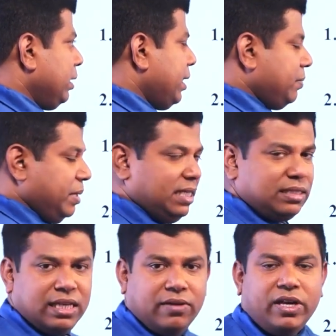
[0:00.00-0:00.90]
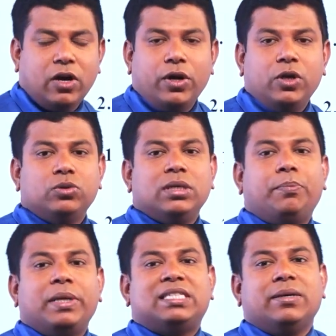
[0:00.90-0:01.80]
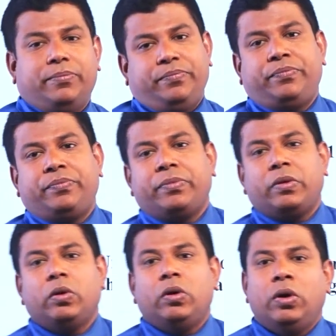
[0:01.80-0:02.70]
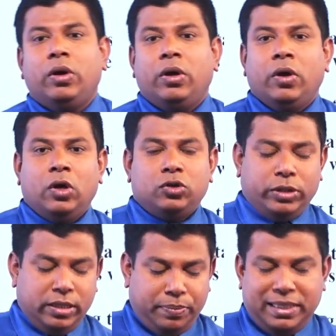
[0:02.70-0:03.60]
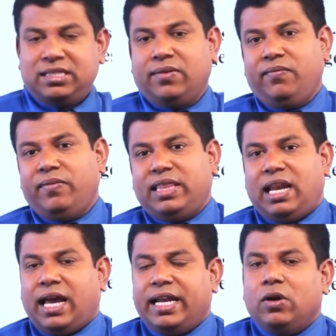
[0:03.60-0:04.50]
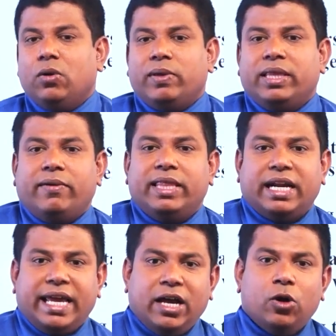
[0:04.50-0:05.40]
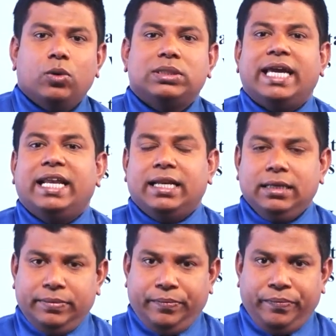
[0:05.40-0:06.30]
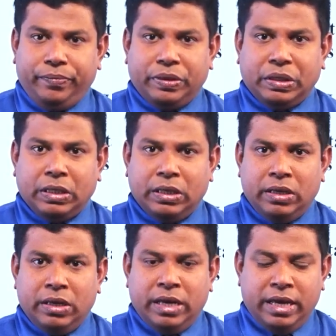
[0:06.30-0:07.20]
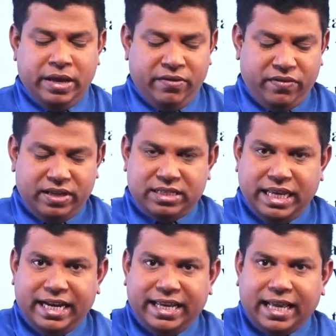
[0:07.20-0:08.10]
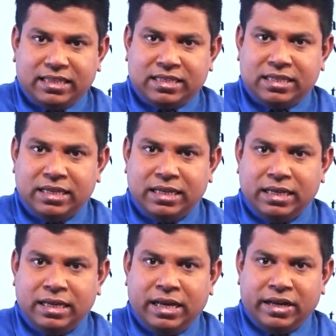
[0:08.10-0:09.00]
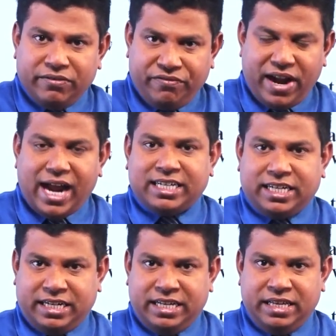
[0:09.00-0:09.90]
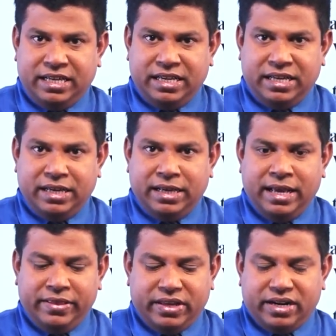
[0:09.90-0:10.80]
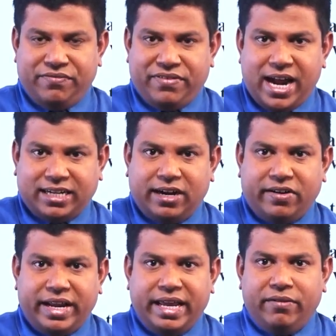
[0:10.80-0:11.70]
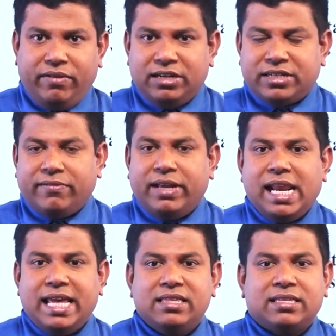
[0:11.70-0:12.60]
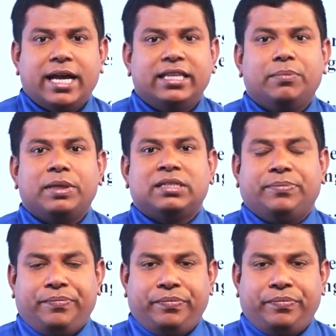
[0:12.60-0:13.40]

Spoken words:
That means here we are going to use a prism. So in the prism, when the ray goes in, first it gets refracted. The refracted ray will travel inside the prism,